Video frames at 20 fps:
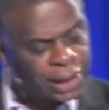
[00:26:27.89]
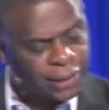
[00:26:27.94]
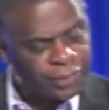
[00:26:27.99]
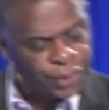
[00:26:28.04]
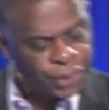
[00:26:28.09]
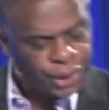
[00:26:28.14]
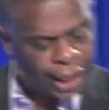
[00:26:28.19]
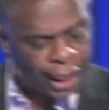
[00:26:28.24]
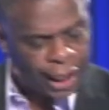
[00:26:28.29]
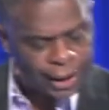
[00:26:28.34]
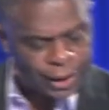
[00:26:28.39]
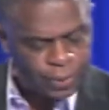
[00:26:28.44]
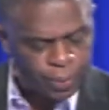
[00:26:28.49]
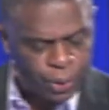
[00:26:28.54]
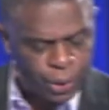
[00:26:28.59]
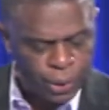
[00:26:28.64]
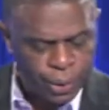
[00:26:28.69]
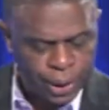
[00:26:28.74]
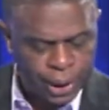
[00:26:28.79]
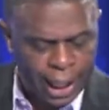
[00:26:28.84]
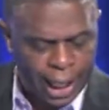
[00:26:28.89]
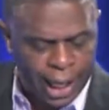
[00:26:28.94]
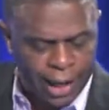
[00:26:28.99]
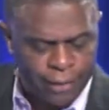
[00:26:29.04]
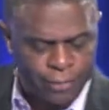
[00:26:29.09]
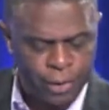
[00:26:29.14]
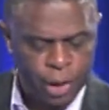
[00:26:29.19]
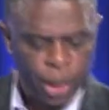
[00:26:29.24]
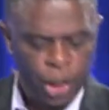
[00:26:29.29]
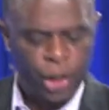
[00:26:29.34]
a chance when you can
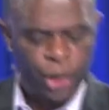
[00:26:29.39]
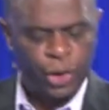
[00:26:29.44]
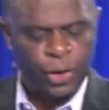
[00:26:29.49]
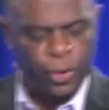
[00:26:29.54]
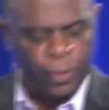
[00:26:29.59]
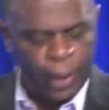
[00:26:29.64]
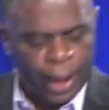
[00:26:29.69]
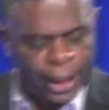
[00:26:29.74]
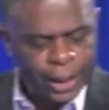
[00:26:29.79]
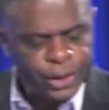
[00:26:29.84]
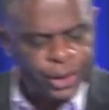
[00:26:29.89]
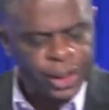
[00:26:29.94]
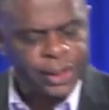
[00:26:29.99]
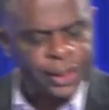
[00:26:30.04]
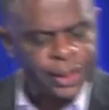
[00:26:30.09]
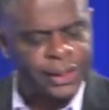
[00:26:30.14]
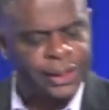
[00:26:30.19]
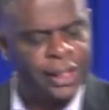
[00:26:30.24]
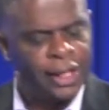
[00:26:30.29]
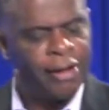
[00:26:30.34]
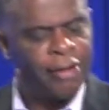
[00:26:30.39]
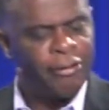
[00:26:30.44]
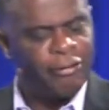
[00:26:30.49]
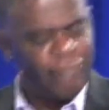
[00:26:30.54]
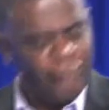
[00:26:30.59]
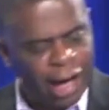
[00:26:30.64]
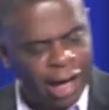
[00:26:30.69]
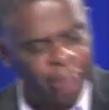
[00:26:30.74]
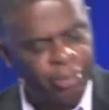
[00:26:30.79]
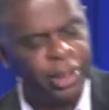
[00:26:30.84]
have courageous
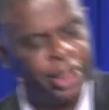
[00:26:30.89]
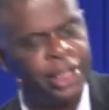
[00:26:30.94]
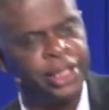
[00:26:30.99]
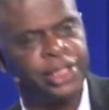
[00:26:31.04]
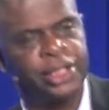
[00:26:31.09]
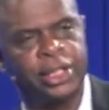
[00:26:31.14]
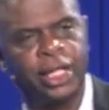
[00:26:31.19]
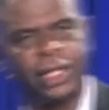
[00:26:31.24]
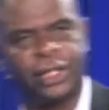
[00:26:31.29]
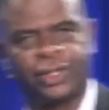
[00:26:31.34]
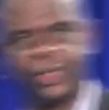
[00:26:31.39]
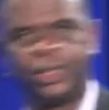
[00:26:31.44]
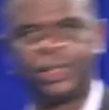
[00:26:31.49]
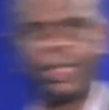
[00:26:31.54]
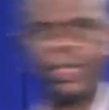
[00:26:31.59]
family discussions. Can you